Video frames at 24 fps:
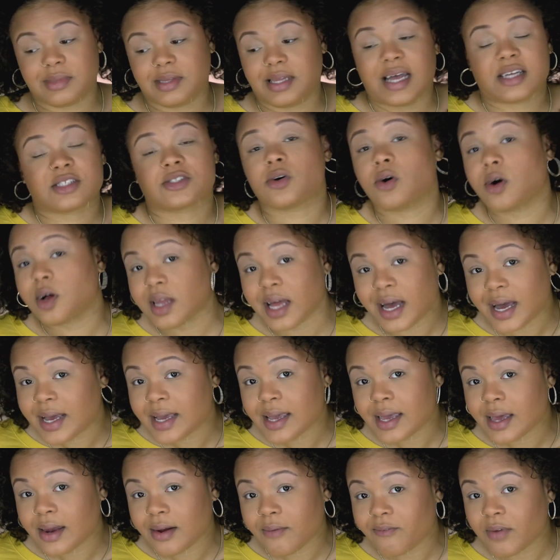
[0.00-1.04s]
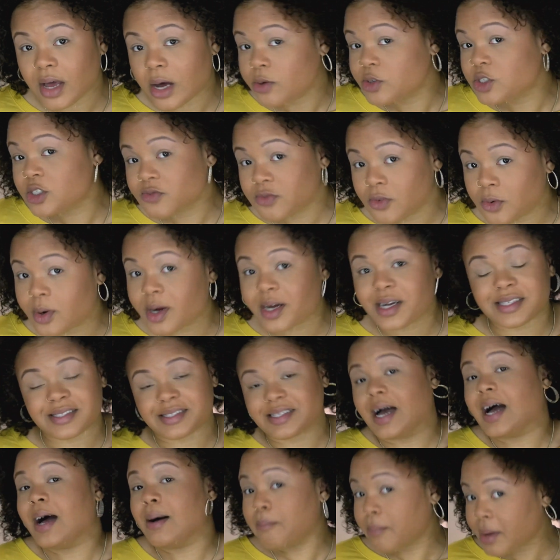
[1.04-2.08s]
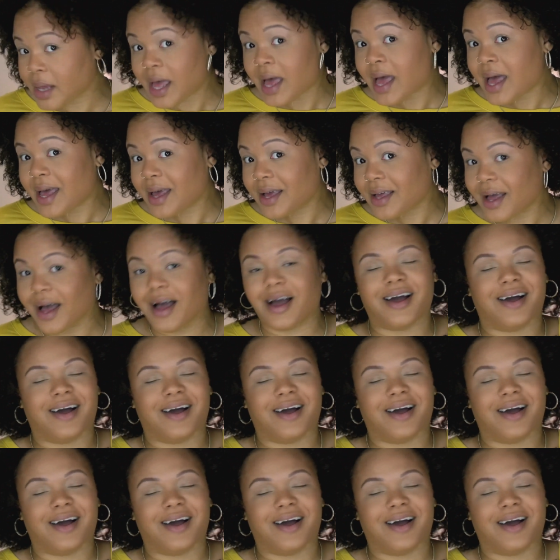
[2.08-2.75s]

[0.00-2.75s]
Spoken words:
that's all I can vouch for because I'm Black.